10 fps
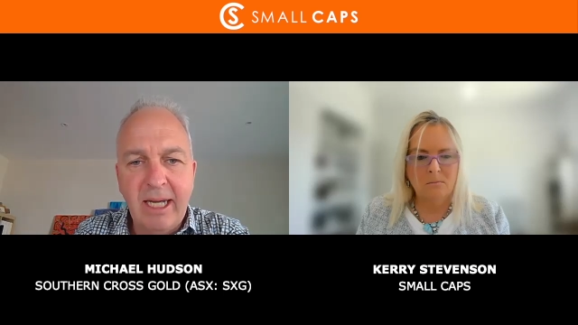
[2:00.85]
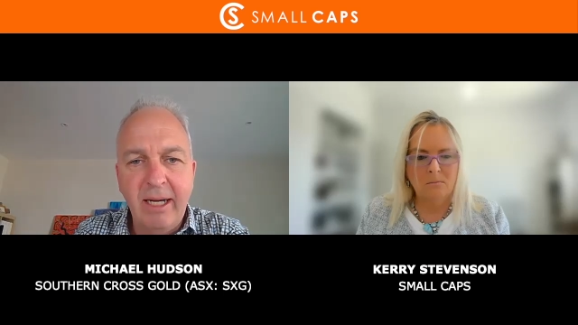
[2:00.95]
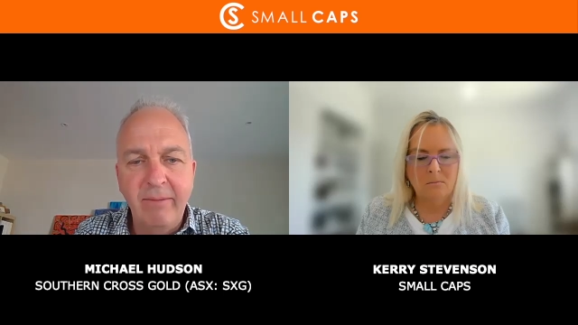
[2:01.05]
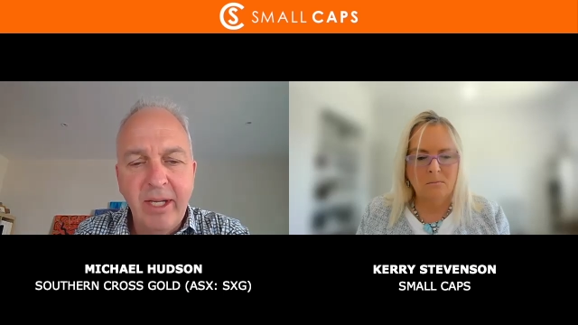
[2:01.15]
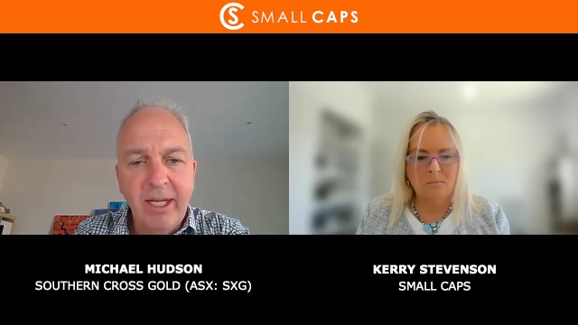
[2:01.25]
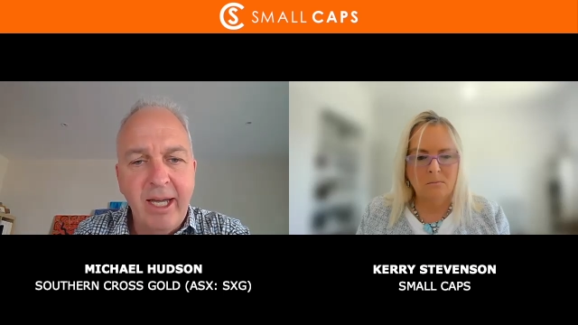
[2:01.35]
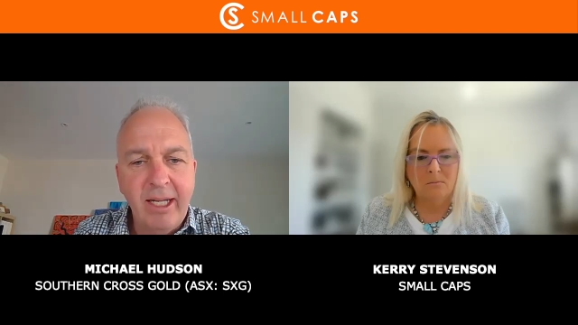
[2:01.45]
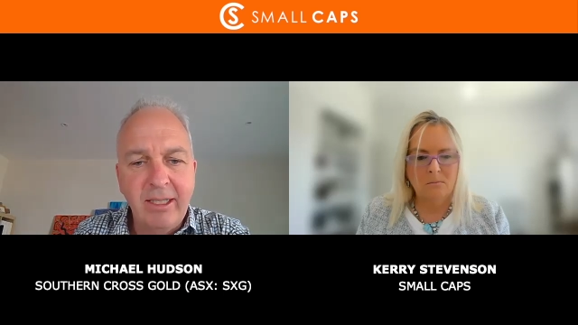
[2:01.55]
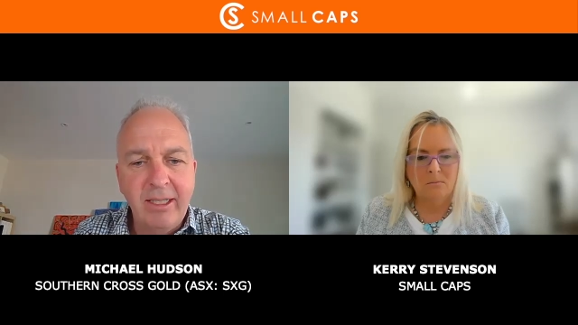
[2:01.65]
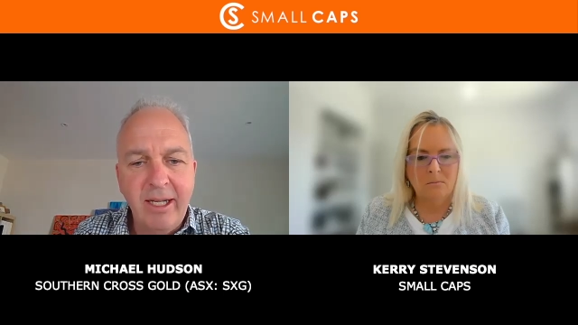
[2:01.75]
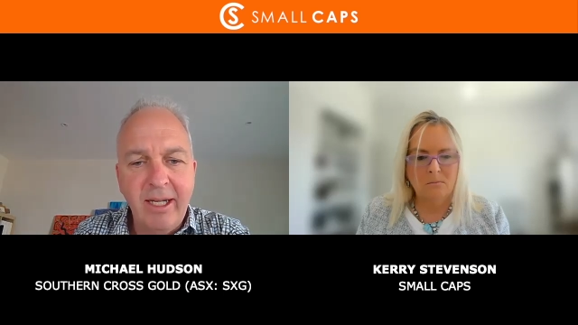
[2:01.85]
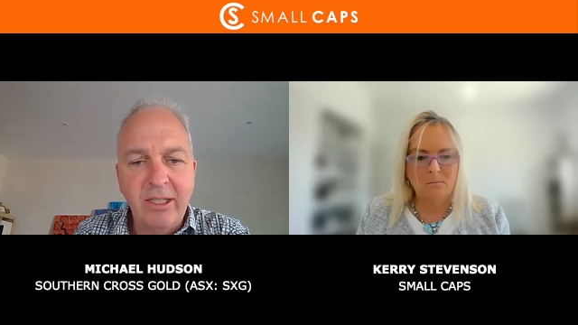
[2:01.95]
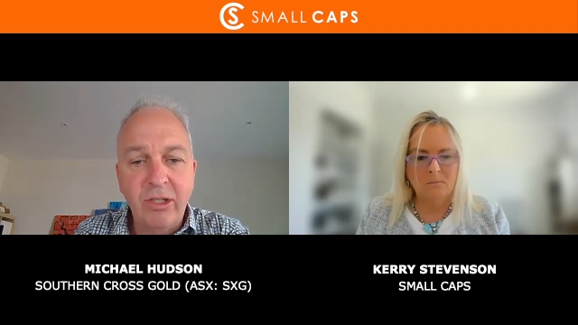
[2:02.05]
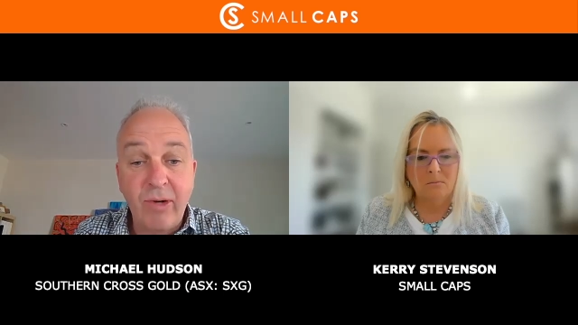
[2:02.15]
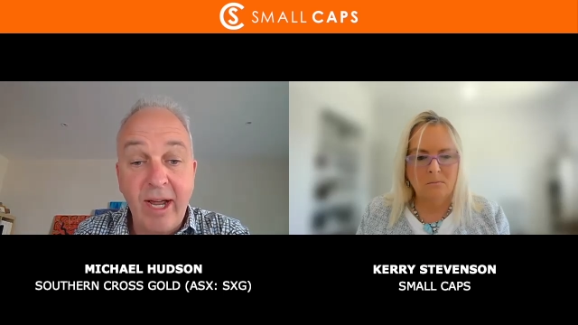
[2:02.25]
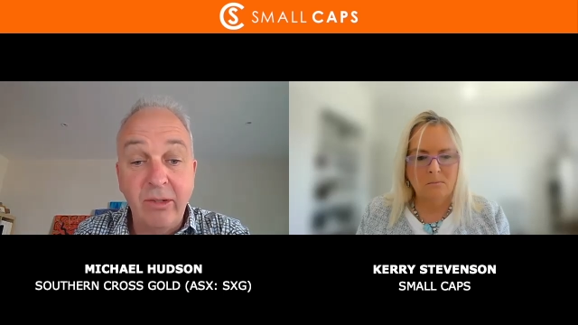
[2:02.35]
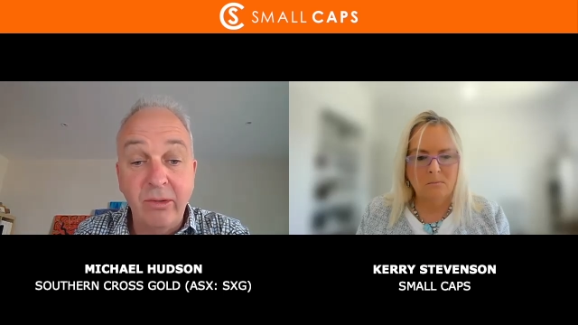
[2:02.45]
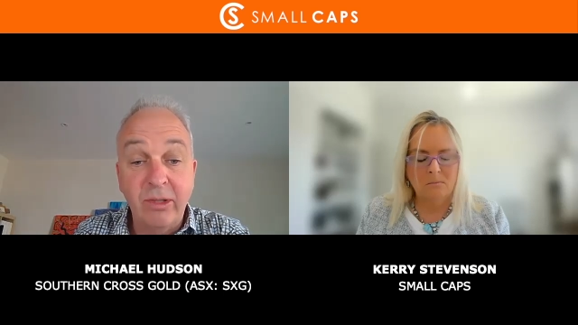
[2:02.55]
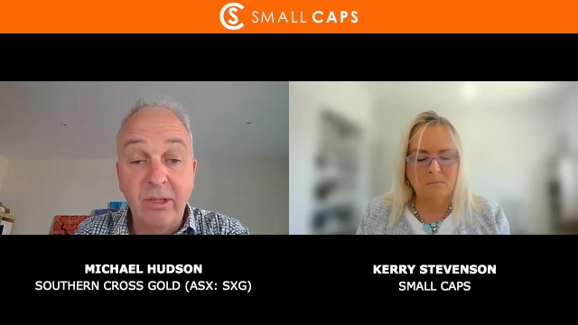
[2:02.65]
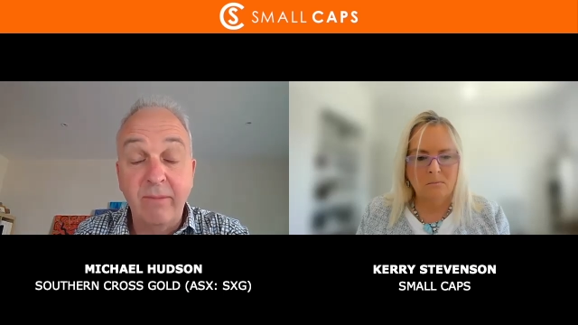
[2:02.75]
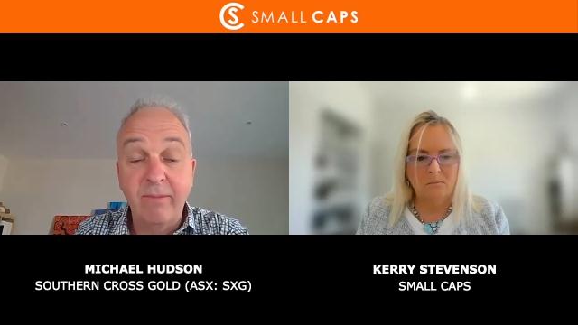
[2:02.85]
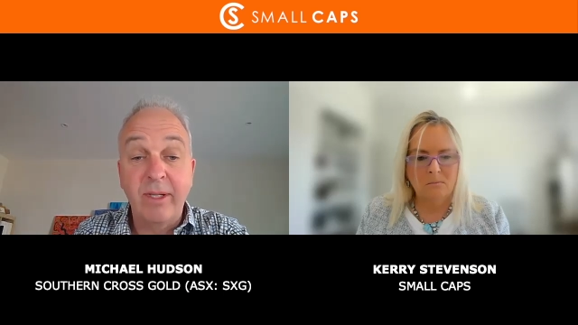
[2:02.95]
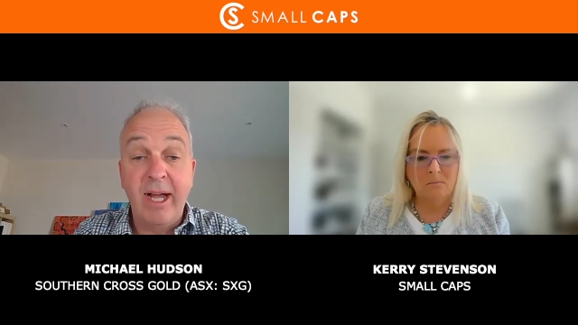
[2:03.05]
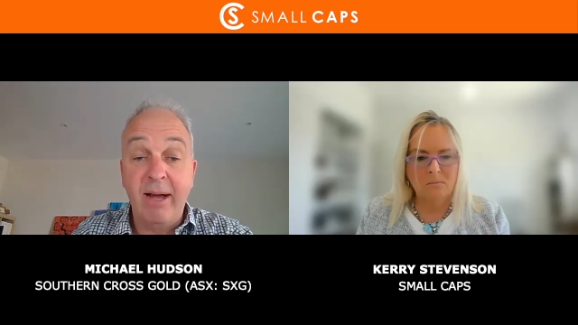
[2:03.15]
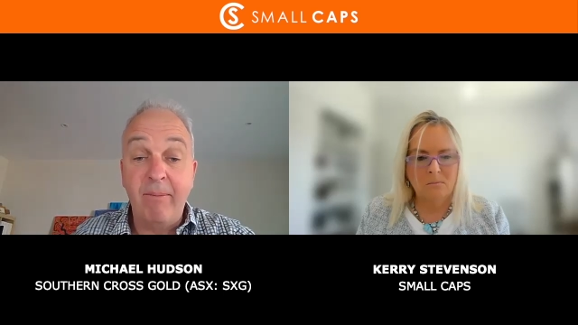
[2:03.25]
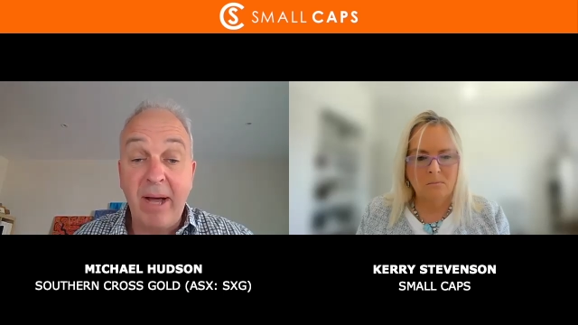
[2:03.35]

Speaker 1: Uh, it it straddles uh,